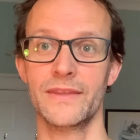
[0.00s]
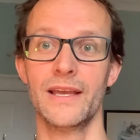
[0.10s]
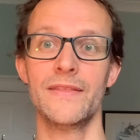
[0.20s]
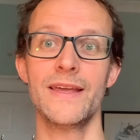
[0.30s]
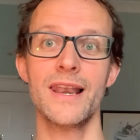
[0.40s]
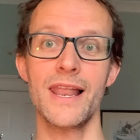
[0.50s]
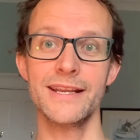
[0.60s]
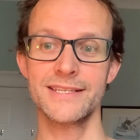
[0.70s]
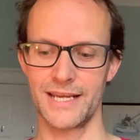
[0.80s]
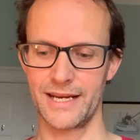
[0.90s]
And then
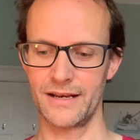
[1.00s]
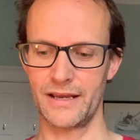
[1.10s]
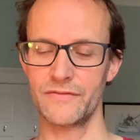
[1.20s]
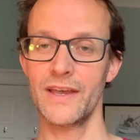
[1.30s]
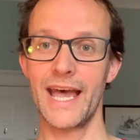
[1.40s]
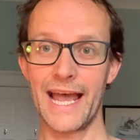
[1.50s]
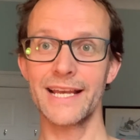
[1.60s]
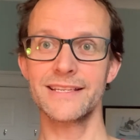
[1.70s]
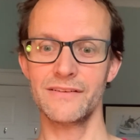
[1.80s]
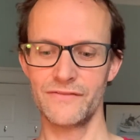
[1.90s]
later in life,
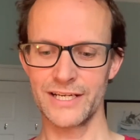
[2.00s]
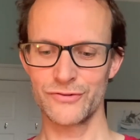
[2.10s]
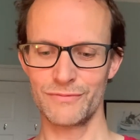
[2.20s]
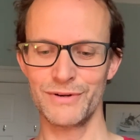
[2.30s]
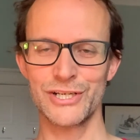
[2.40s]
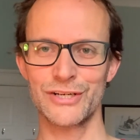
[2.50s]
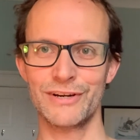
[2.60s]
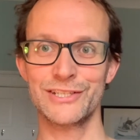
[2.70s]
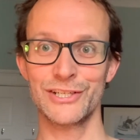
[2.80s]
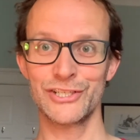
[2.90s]
as a veteran
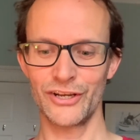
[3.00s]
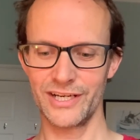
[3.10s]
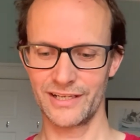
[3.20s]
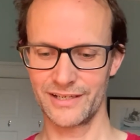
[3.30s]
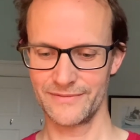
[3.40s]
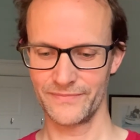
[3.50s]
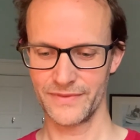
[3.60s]
missionary to China,